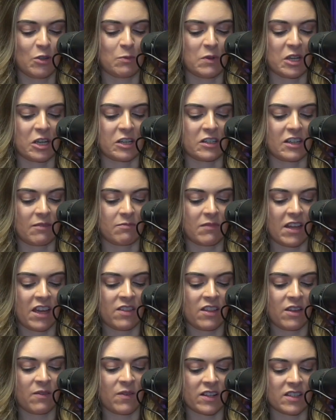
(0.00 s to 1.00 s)
Be a good day.
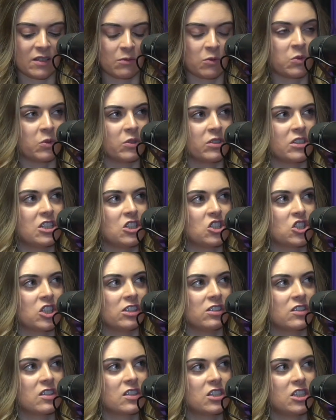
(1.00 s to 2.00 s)
And they've got some cool
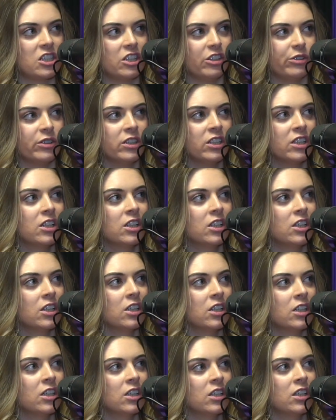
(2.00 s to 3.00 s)
t-shirts too
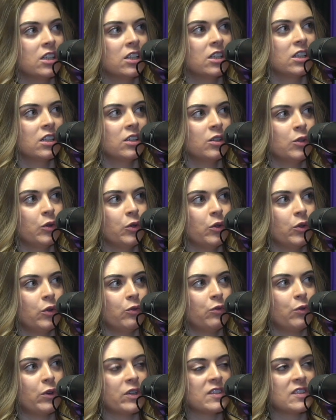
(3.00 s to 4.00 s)

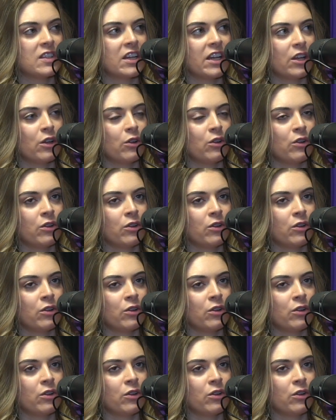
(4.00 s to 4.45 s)
for sale.